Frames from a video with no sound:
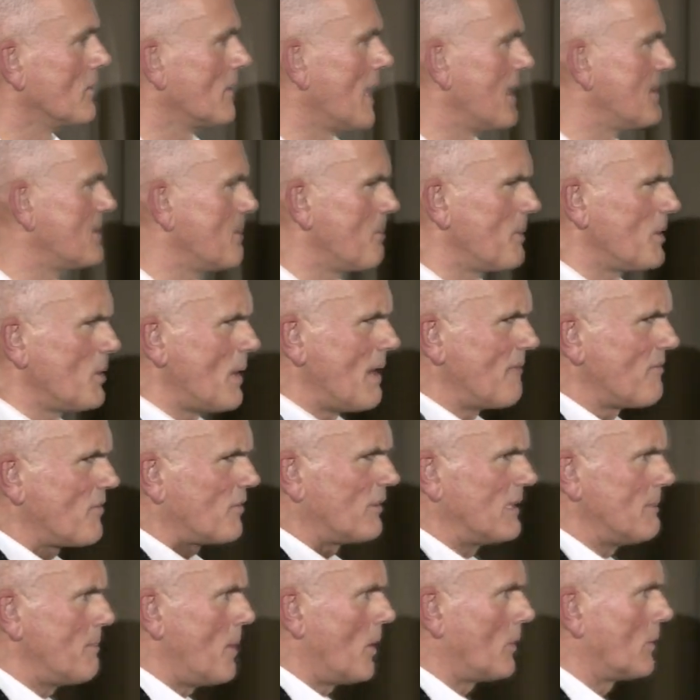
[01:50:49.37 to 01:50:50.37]
I said, But you have
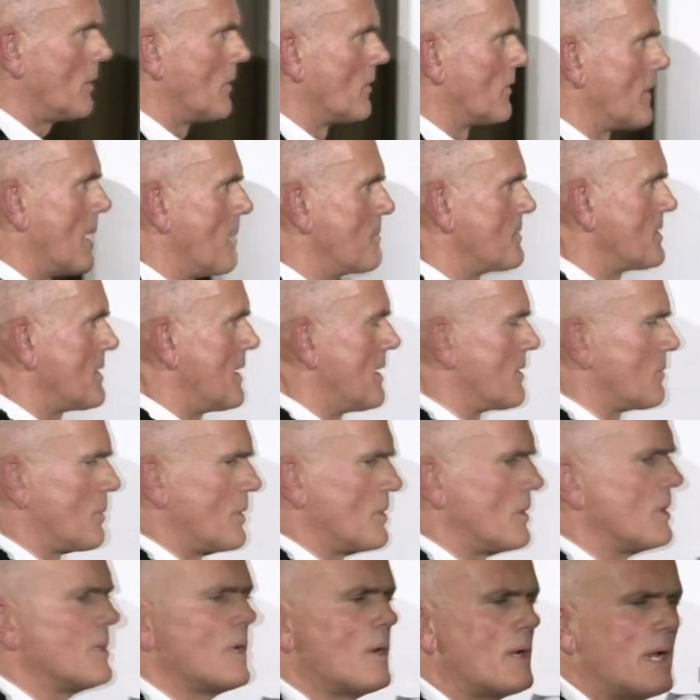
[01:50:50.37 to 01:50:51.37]
three bottles upstairs.
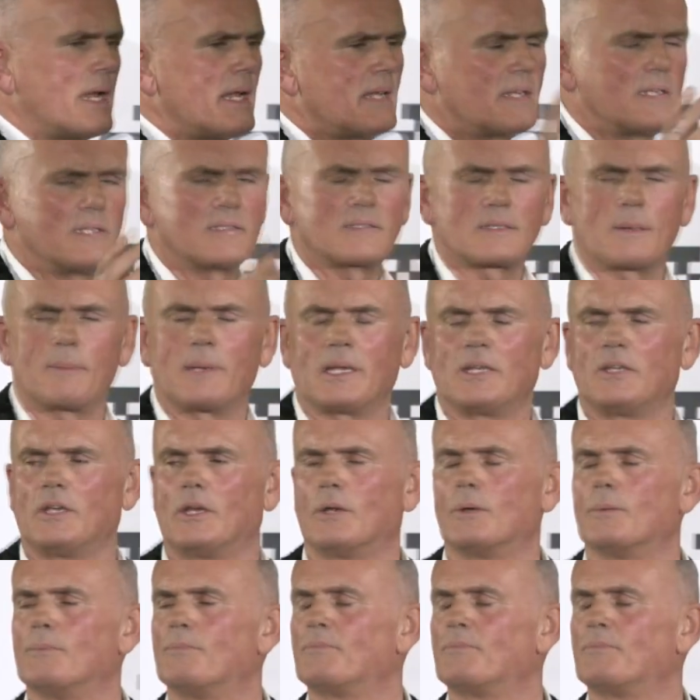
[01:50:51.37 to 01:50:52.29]
No, no, I need something new.